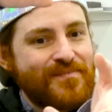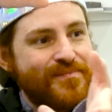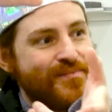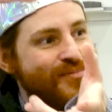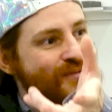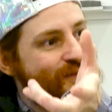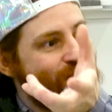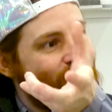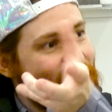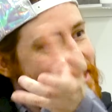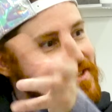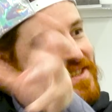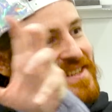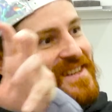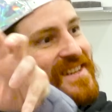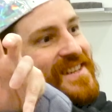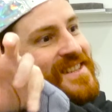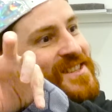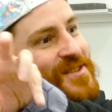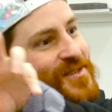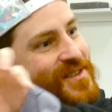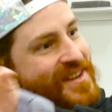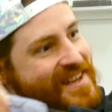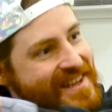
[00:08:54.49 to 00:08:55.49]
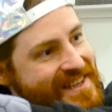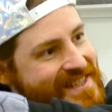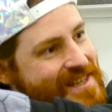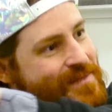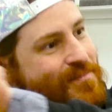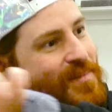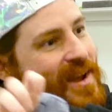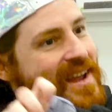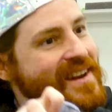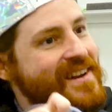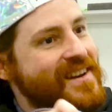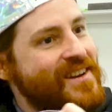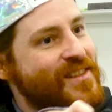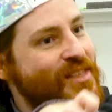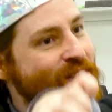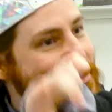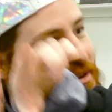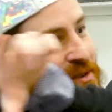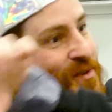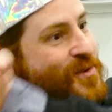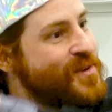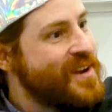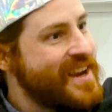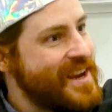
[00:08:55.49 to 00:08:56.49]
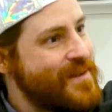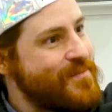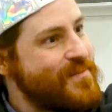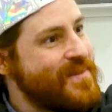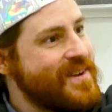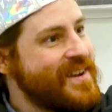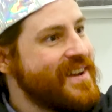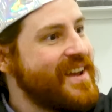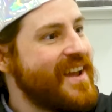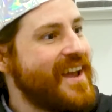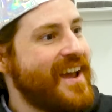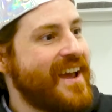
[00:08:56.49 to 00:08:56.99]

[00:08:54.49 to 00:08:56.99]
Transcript: processed or dissipated through him.